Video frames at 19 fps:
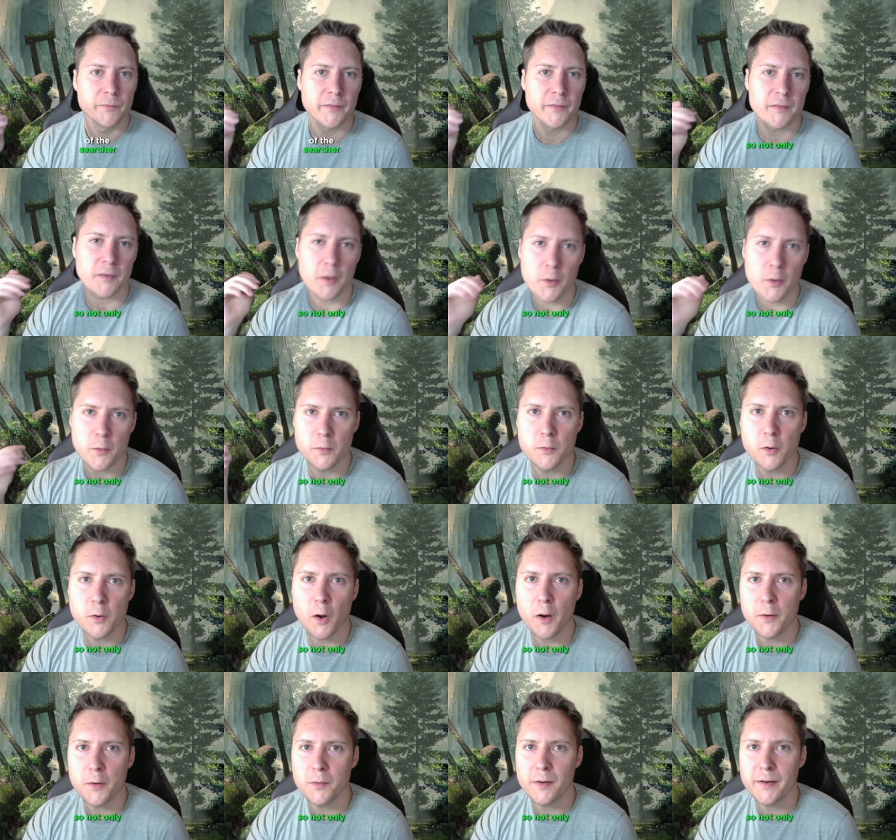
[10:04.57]
So
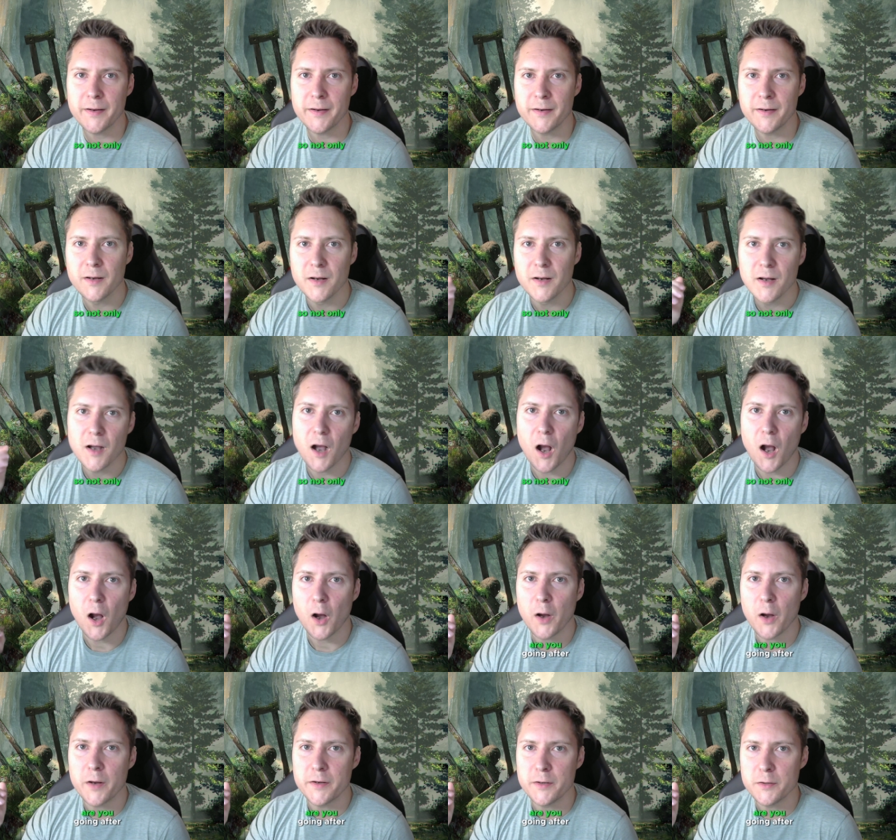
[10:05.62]
not only
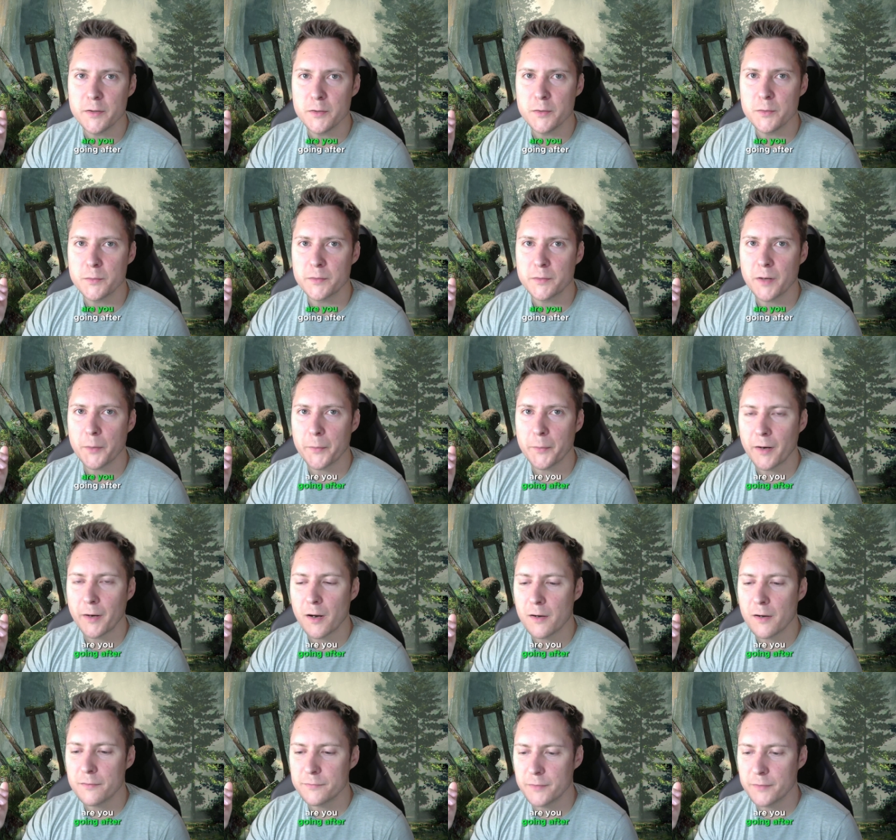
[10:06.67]
are you going
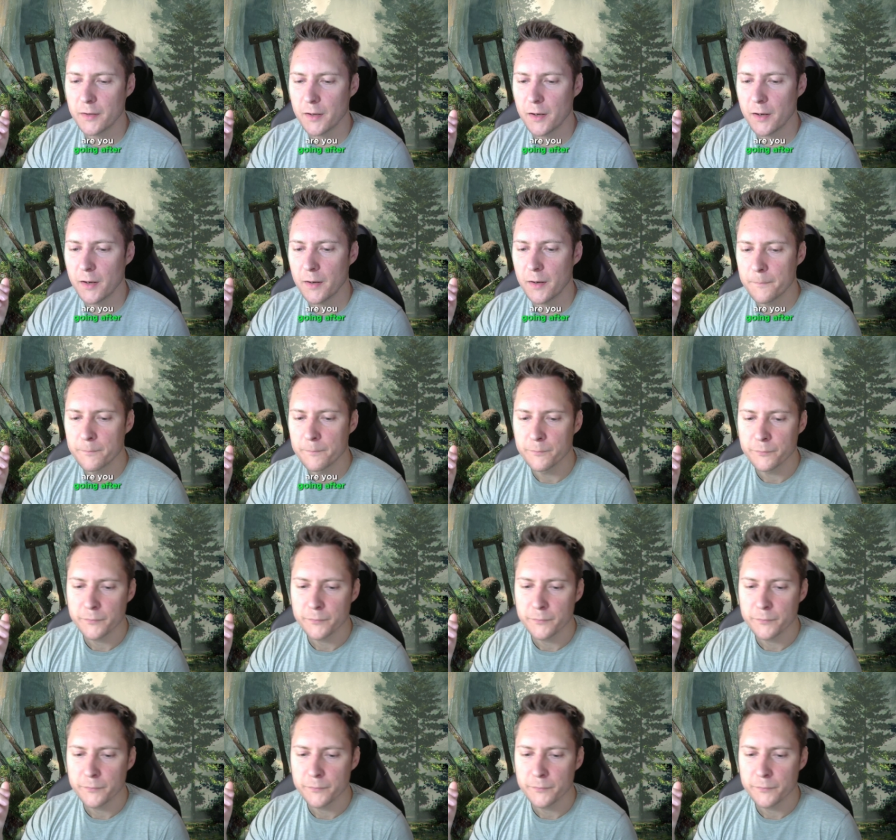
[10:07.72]
after